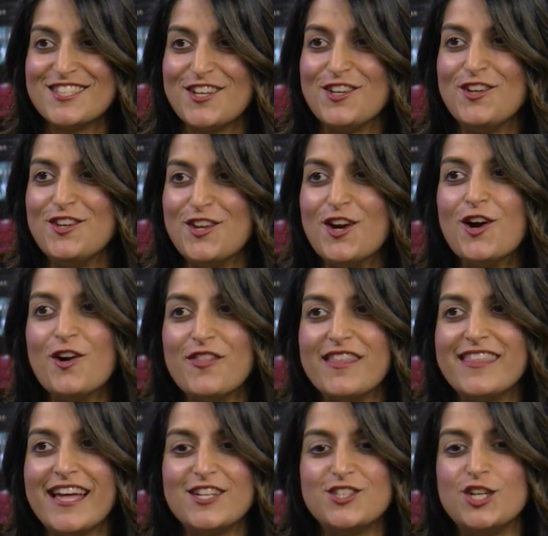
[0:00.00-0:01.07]
so you know
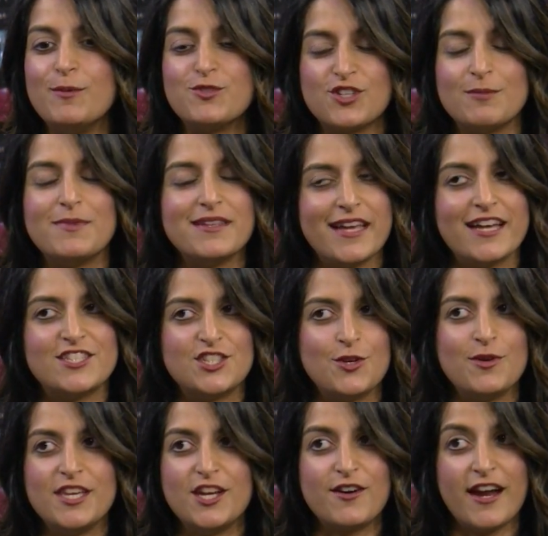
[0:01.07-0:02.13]
that tube shouldn't be lasting
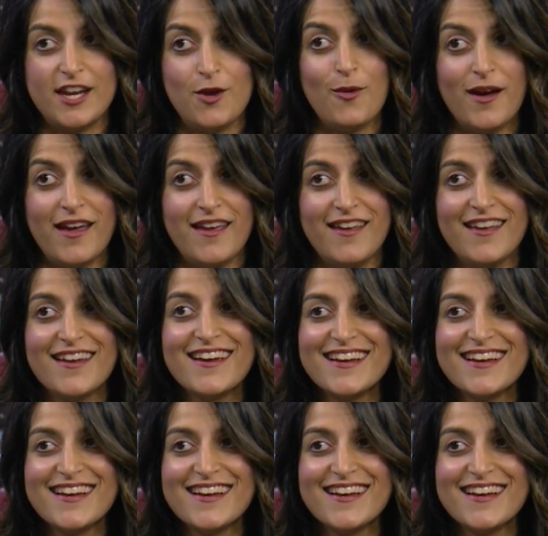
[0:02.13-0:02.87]
you a year anyway.